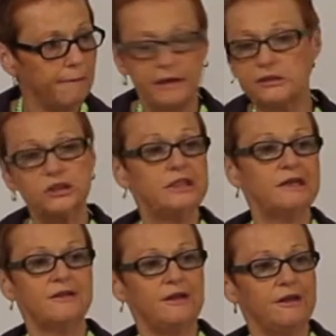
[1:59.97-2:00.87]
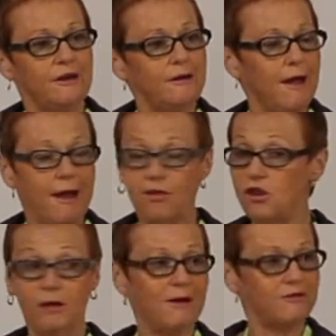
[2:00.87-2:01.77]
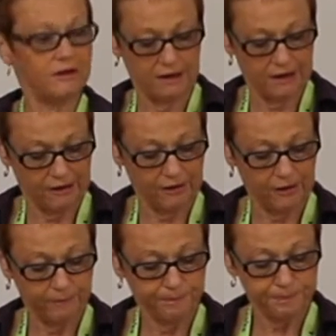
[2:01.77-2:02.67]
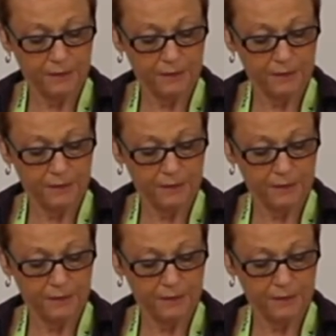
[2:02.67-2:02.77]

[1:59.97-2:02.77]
because she doesn't eat it and she wasn't gonna eat it.